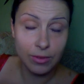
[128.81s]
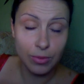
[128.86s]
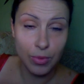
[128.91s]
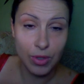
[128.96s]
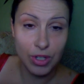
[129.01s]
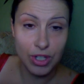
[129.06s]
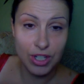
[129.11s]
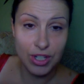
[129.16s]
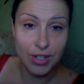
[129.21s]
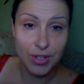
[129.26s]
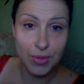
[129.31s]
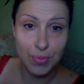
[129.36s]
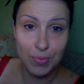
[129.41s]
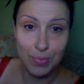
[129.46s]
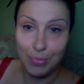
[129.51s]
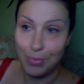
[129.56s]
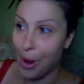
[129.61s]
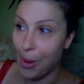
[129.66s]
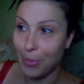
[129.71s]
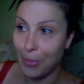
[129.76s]
which is
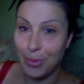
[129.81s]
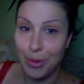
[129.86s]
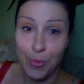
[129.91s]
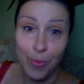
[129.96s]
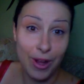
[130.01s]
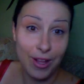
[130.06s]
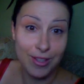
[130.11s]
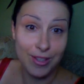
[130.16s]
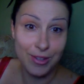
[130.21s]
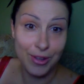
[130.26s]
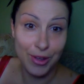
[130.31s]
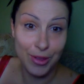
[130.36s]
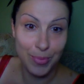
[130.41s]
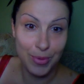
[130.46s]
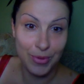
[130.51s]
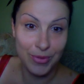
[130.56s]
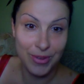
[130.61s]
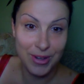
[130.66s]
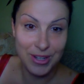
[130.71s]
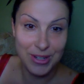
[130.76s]
probably why it's called the
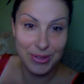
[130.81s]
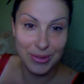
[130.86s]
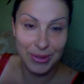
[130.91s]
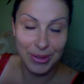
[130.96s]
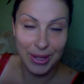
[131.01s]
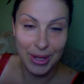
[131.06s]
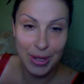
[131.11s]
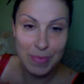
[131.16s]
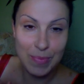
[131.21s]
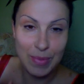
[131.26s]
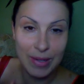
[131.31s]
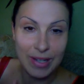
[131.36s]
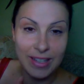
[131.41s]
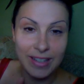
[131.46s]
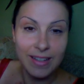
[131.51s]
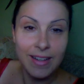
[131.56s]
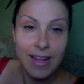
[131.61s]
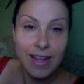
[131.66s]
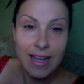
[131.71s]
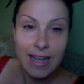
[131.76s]
professional kit, but
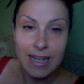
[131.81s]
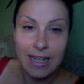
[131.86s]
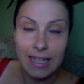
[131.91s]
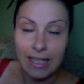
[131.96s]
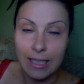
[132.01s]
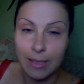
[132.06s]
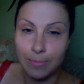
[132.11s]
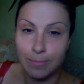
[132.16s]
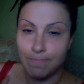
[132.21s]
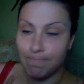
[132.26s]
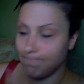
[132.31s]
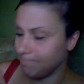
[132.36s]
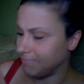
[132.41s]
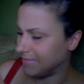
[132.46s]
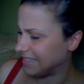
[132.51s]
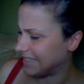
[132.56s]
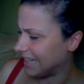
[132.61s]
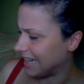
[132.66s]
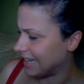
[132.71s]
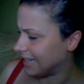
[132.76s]

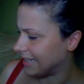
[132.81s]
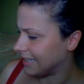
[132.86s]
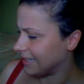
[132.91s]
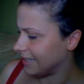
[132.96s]
like